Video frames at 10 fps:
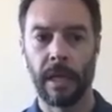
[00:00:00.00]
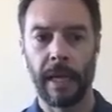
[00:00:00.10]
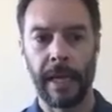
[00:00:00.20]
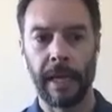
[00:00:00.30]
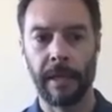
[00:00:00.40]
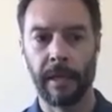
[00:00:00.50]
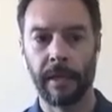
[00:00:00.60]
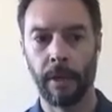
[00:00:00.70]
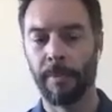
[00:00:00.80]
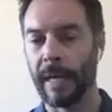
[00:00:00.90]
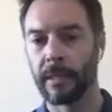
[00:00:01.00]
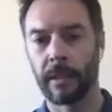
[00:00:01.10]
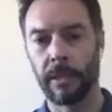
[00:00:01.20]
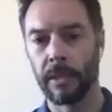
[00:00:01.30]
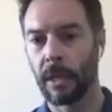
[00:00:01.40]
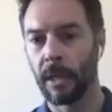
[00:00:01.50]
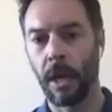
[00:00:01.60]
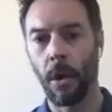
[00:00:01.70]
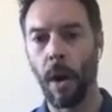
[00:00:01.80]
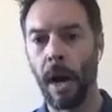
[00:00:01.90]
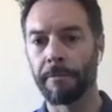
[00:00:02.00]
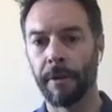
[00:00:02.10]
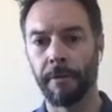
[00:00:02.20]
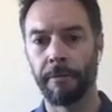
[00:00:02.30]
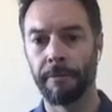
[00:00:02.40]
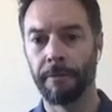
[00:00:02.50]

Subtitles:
and they're basically just going to go off of